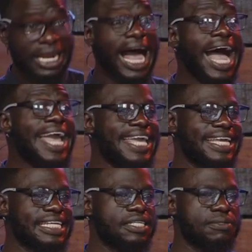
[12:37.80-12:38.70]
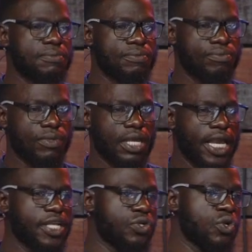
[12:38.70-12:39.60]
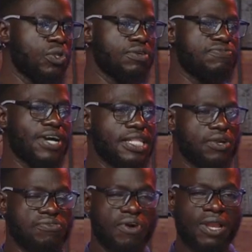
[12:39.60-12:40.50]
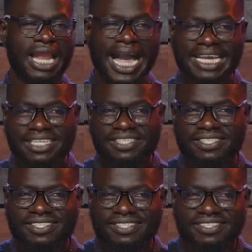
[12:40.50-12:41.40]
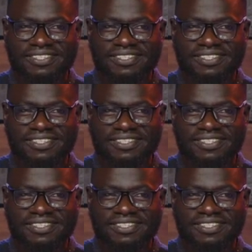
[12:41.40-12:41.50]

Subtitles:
to lie. And you know the father of all liars?